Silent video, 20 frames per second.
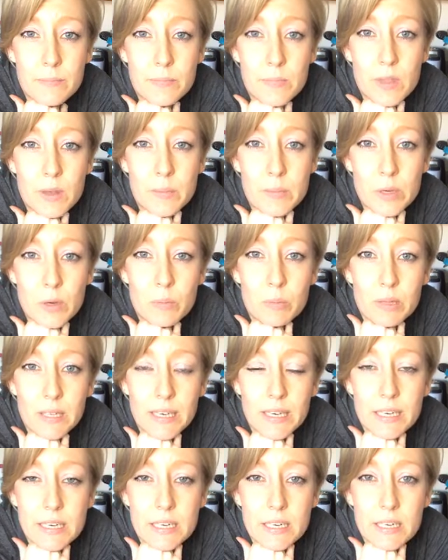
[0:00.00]
the meal
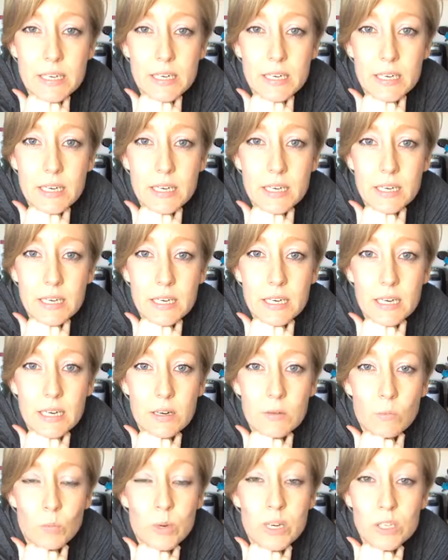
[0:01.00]
plan
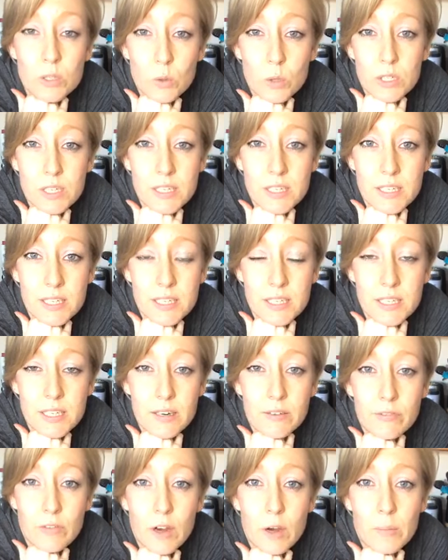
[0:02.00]
resources and
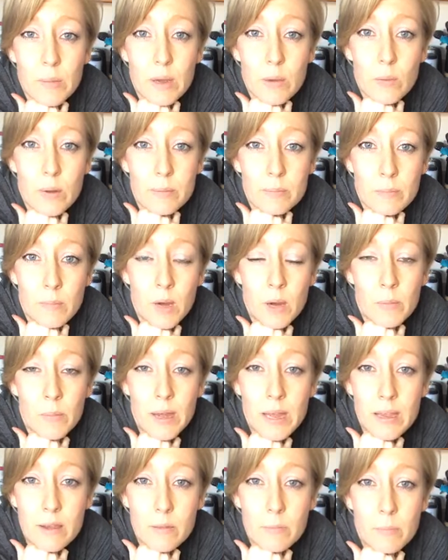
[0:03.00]
stuff on
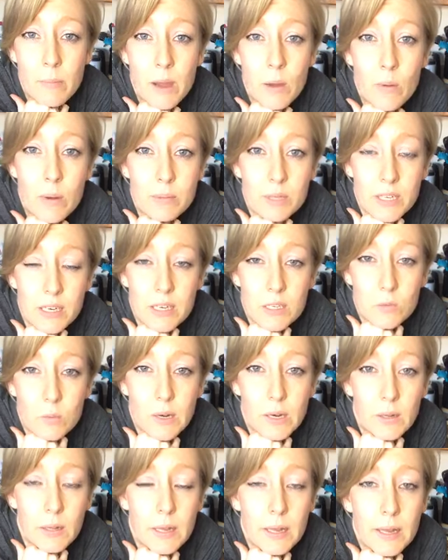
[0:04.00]
my website as
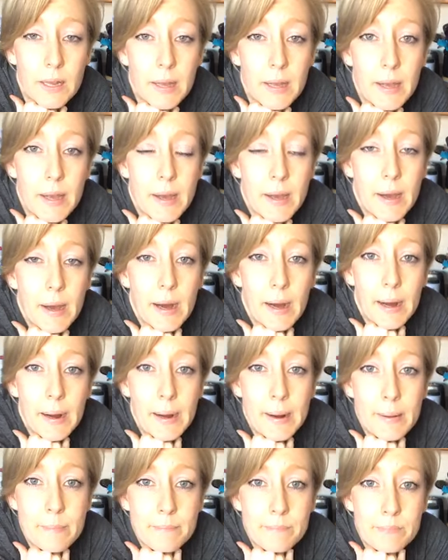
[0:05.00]
well.
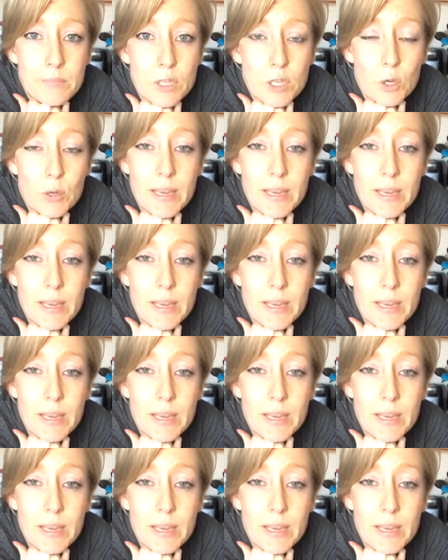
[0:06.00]
So